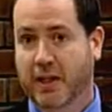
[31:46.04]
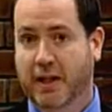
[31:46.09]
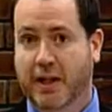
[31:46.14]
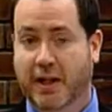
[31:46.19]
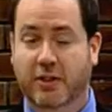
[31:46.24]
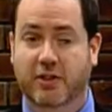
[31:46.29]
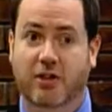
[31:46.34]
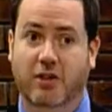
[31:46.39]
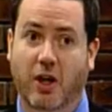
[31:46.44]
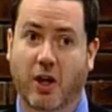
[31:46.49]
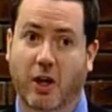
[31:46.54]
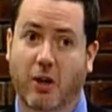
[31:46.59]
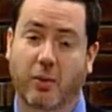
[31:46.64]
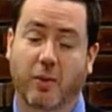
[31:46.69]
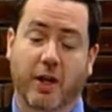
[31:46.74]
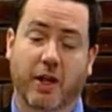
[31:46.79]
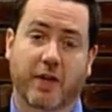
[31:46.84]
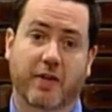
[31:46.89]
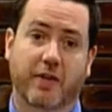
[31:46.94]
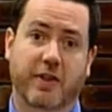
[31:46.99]
And
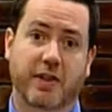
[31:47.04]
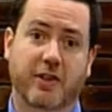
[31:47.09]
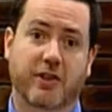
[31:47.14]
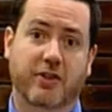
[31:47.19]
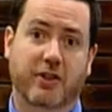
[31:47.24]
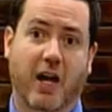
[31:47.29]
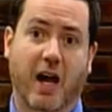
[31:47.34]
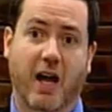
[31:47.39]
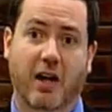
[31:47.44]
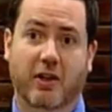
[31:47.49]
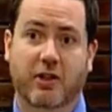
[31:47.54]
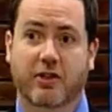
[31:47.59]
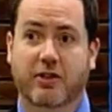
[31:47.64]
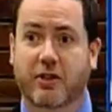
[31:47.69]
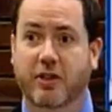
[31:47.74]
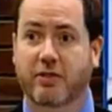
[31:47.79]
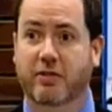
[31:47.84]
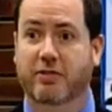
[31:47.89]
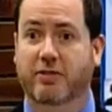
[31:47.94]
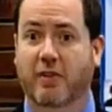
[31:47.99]
so these scholars
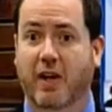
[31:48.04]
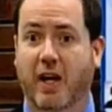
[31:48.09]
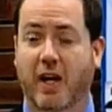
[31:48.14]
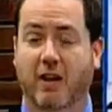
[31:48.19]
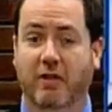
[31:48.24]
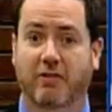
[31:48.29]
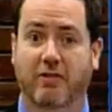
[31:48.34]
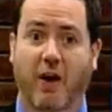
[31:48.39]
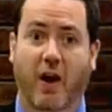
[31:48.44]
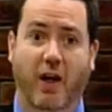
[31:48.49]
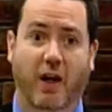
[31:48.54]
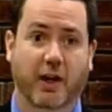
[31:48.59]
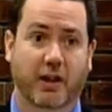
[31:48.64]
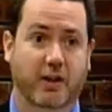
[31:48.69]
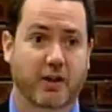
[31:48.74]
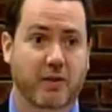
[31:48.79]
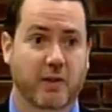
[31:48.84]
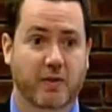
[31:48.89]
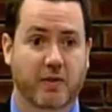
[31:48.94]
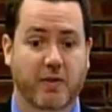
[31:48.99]
have, have
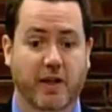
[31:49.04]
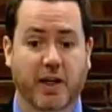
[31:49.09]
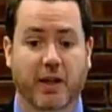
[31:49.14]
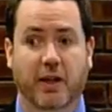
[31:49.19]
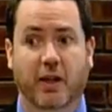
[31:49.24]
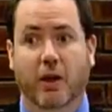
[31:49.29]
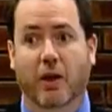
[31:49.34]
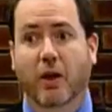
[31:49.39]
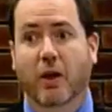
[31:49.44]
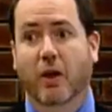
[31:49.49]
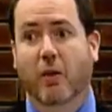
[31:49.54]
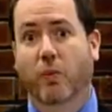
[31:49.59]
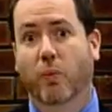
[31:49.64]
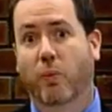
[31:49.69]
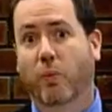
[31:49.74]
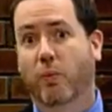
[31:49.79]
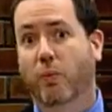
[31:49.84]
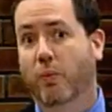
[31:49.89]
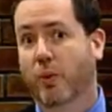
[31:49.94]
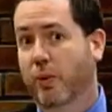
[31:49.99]
argued that
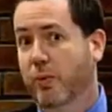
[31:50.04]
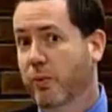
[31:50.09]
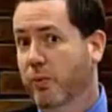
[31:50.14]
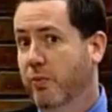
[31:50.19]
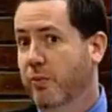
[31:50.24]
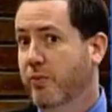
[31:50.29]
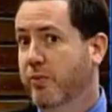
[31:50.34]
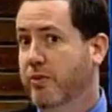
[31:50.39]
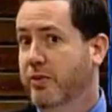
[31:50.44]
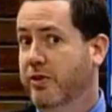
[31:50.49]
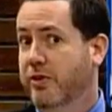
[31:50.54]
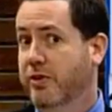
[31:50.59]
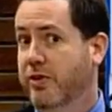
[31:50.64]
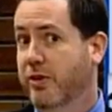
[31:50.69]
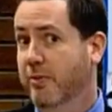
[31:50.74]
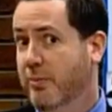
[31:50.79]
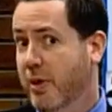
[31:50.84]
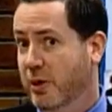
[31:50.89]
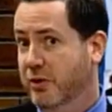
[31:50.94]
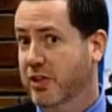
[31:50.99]

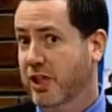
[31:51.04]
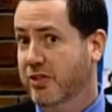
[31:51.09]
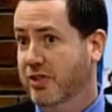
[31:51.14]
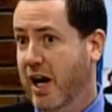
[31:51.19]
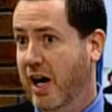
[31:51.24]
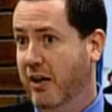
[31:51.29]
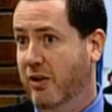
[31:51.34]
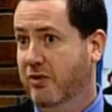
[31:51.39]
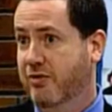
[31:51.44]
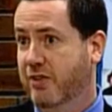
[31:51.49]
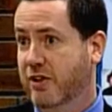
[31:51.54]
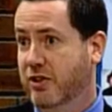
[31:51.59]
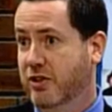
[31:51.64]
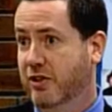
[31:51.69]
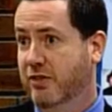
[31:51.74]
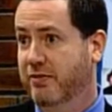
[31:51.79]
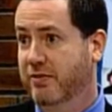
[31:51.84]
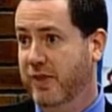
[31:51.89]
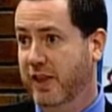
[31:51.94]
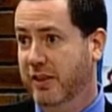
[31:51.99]
the Moche
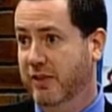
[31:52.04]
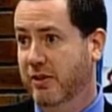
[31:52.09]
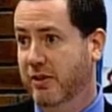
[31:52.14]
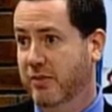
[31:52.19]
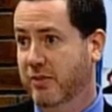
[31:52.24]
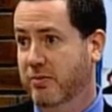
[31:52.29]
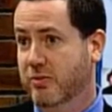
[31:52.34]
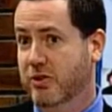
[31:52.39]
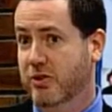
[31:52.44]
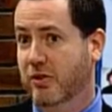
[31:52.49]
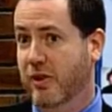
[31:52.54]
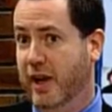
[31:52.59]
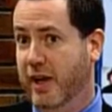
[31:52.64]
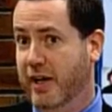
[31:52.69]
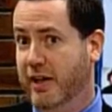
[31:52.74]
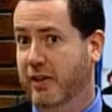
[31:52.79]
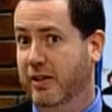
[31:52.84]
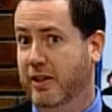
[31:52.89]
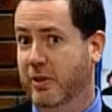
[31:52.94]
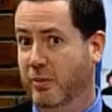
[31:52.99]
sacrificial victims
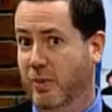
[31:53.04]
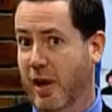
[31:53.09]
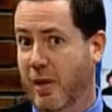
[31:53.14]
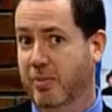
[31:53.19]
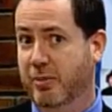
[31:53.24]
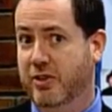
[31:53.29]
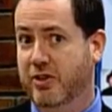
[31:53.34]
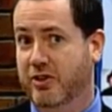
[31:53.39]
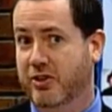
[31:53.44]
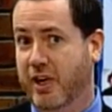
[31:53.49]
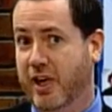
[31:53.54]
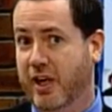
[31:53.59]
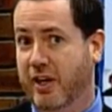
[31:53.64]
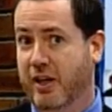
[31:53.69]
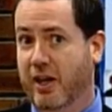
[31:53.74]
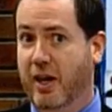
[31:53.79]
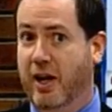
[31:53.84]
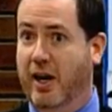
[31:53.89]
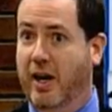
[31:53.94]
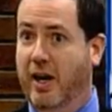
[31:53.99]
likely represent
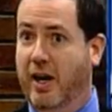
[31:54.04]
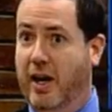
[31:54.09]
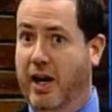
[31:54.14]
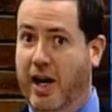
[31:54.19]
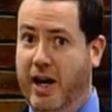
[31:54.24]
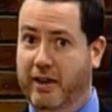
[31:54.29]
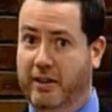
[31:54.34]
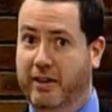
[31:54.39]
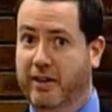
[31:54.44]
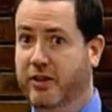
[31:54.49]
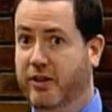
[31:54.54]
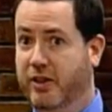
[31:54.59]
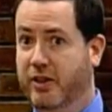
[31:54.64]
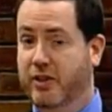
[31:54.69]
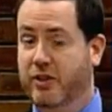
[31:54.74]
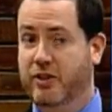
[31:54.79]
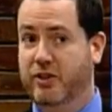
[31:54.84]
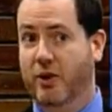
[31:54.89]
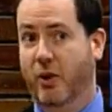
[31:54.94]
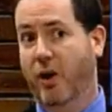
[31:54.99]

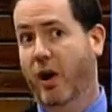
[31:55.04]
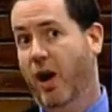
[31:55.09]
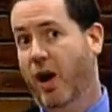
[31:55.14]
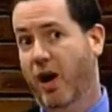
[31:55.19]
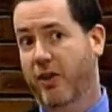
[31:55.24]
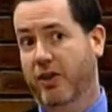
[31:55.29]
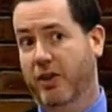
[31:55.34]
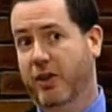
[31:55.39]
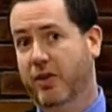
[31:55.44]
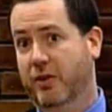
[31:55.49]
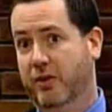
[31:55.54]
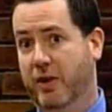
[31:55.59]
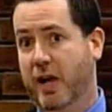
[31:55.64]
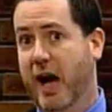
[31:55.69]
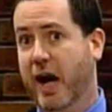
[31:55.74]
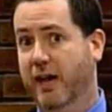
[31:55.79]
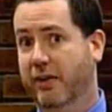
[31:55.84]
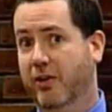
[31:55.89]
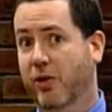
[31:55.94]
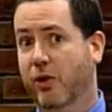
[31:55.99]
Highlanders or other
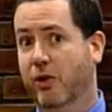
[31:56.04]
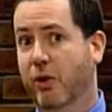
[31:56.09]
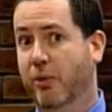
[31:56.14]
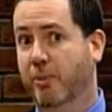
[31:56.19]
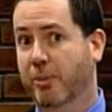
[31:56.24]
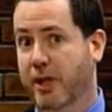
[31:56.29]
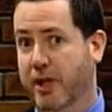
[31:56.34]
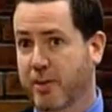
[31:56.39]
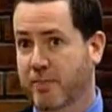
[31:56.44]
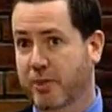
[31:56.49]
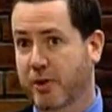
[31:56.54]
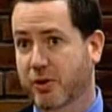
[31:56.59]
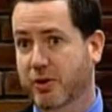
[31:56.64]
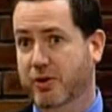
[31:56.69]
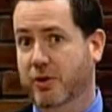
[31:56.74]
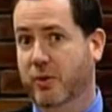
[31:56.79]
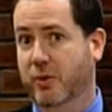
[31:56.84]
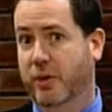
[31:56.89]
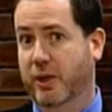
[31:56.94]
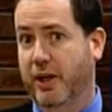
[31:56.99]
non local
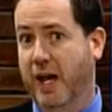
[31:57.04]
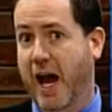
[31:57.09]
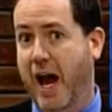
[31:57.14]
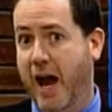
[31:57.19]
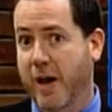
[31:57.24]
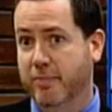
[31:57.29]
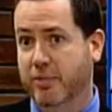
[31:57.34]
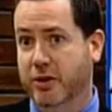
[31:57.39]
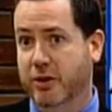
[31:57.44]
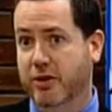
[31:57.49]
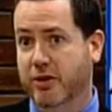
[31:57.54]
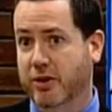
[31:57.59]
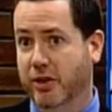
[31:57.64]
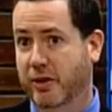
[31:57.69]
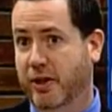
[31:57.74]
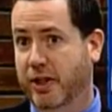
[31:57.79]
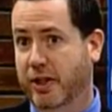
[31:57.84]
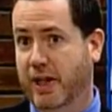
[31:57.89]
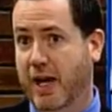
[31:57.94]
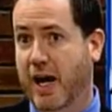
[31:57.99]
peoples who were captured
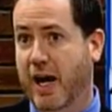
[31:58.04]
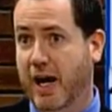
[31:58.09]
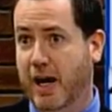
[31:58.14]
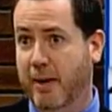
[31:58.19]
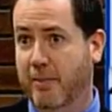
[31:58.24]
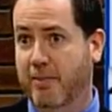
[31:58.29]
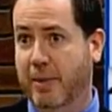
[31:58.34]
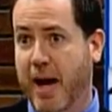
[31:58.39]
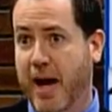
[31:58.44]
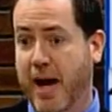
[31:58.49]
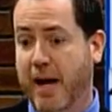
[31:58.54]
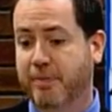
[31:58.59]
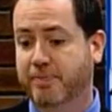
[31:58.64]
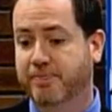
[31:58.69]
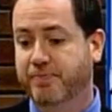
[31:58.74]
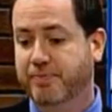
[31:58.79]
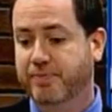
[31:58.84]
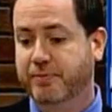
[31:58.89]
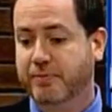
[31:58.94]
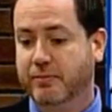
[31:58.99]
during combat
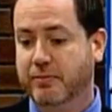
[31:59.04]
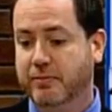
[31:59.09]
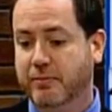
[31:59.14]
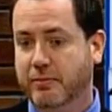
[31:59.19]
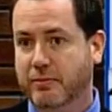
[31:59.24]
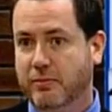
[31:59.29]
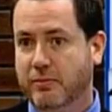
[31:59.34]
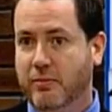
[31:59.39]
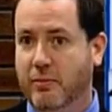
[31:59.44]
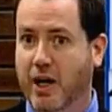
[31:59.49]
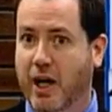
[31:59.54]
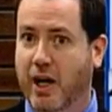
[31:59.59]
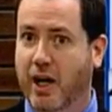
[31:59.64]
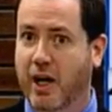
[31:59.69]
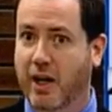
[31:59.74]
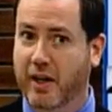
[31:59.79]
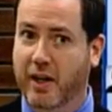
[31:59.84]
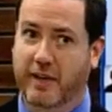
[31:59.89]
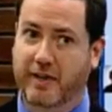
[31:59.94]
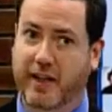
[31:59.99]

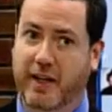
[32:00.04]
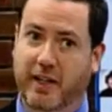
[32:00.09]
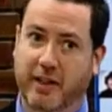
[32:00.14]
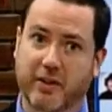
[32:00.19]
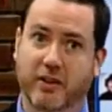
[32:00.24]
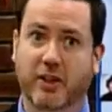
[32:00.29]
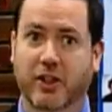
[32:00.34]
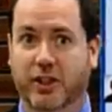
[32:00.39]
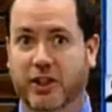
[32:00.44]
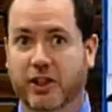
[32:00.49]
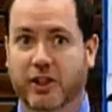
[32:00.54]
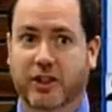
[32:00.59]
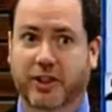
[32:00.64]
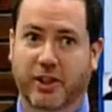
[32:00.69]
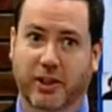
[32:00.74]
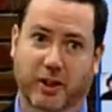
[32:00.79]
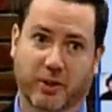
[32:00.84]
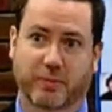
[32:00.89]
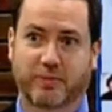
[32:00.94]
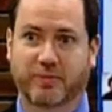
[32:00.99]
uh, and then,
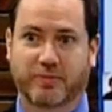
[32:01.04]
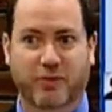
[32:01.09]
you know,